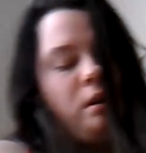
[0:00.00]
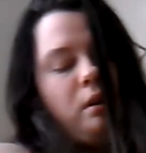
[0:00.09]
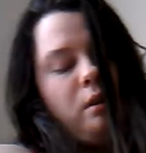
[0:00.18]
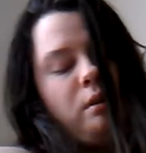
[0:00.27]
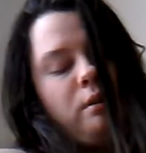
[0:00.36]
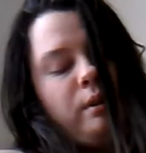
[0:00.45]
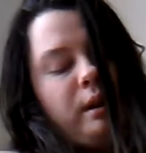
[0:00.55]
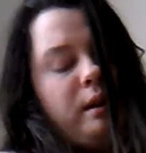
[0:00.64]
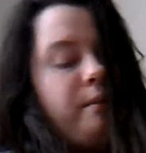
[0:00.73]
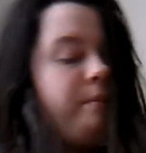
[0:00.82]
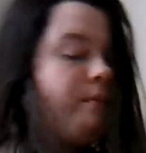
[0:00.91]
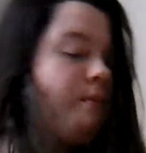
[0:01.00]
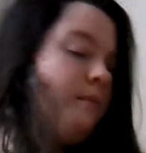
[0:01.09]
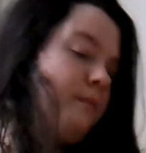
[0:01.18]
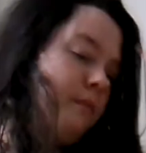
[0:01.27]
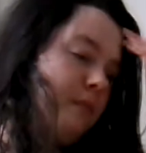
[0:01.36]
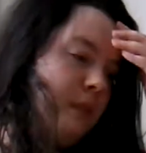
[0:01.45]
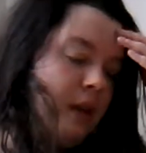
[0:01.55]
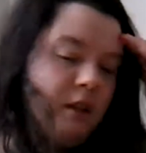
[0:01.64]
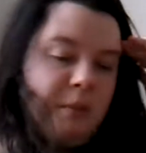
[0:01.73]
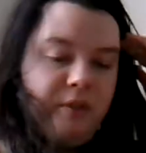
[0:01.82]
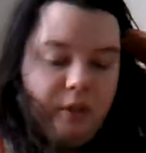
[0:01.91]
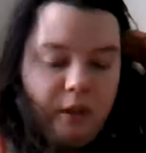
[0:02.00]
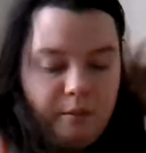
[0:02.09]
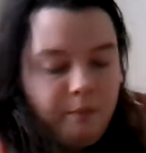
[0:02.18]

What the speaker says: Okay, that could be fine.